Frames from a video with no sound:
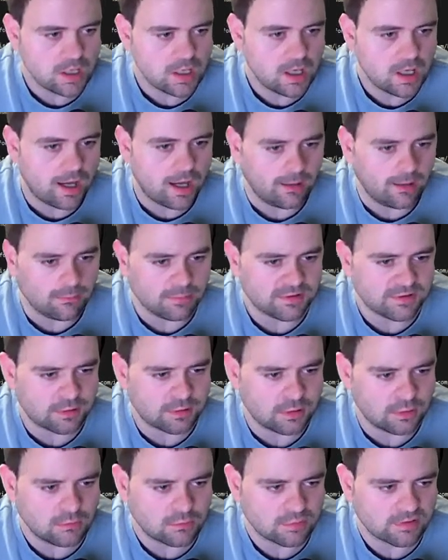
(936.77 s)
app
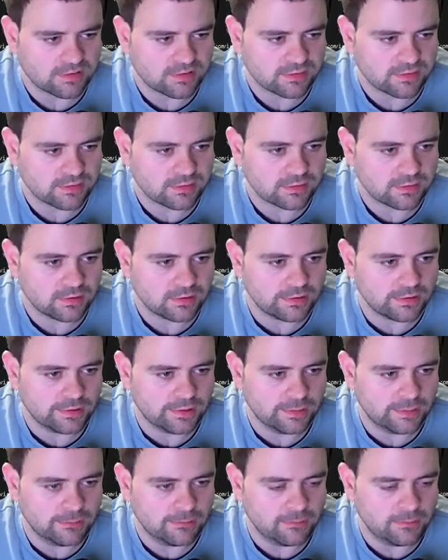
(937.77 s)
scopes
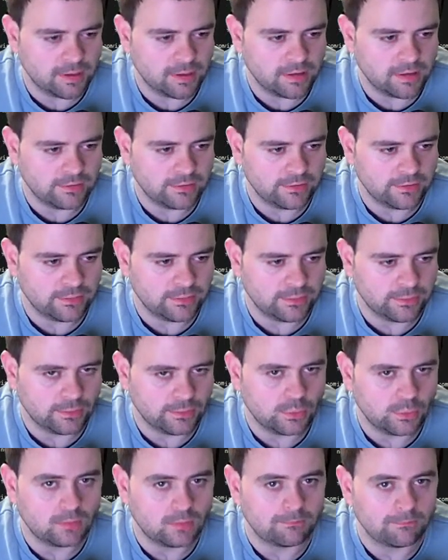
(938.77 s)

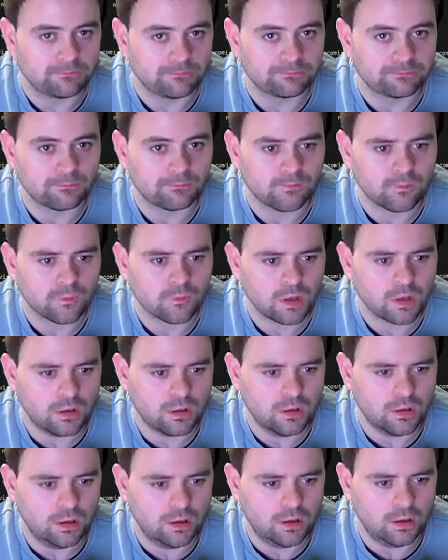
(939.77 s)
into
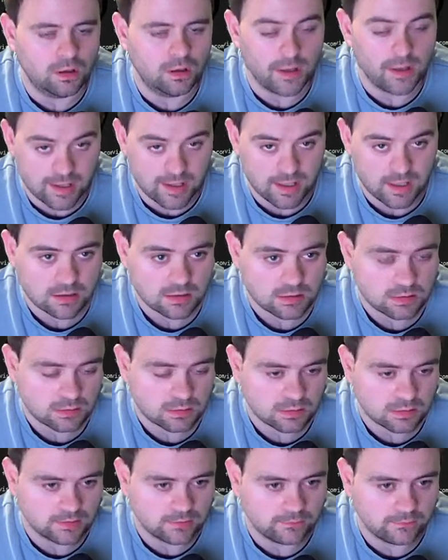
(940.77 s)
here,
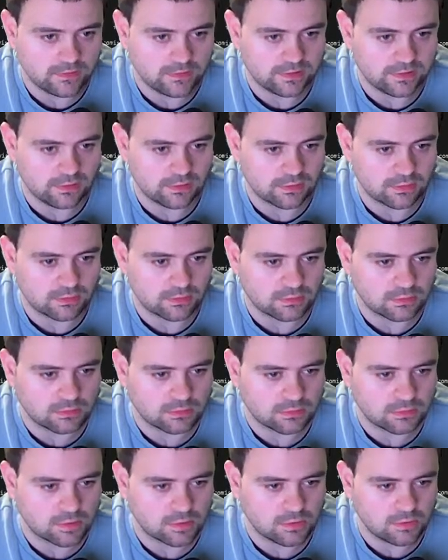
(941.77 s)
into Visual
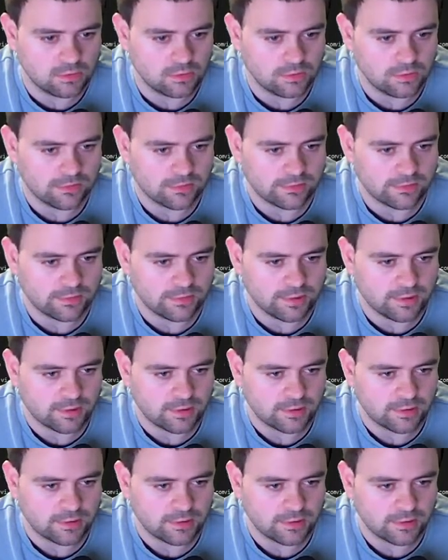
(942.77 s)
Code
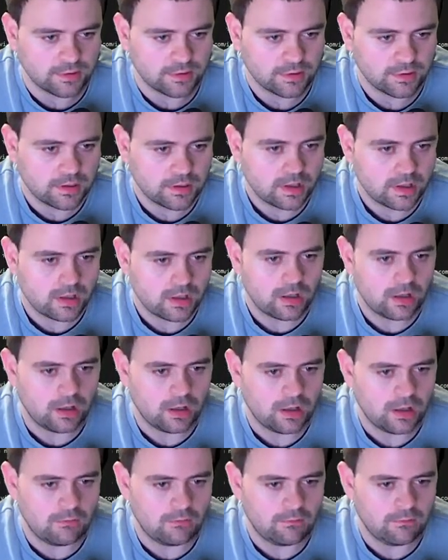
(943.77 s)
Studio.
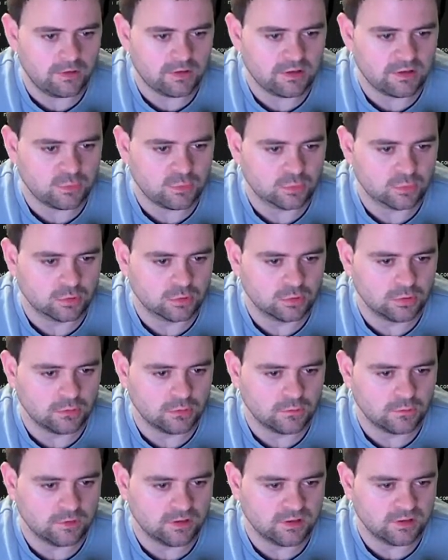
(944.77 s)
Visual,
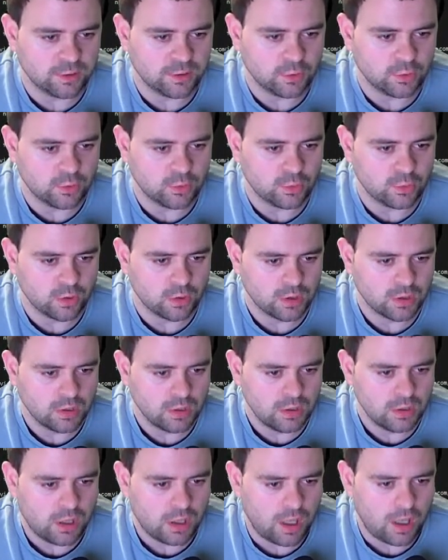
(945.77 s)
not Visio.
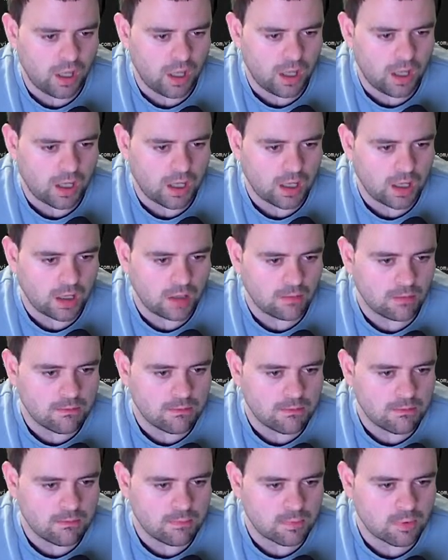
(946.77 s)

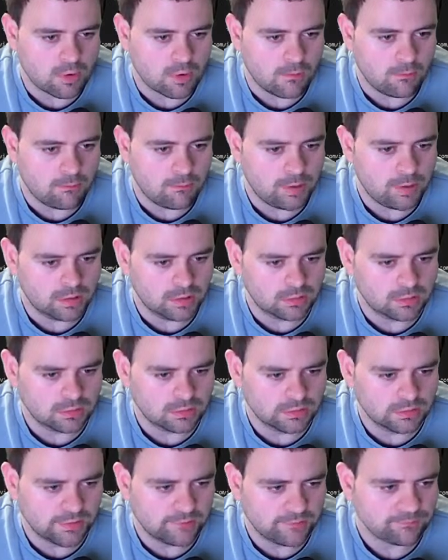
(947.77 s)
We've got
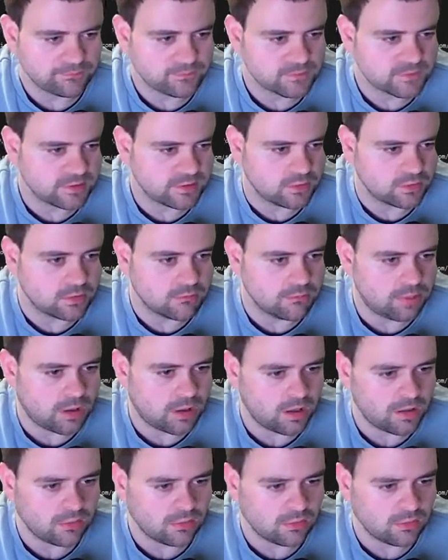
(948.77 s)
build, so
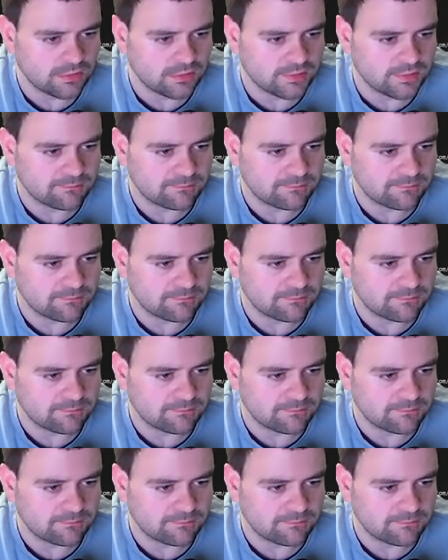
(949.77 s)
compiles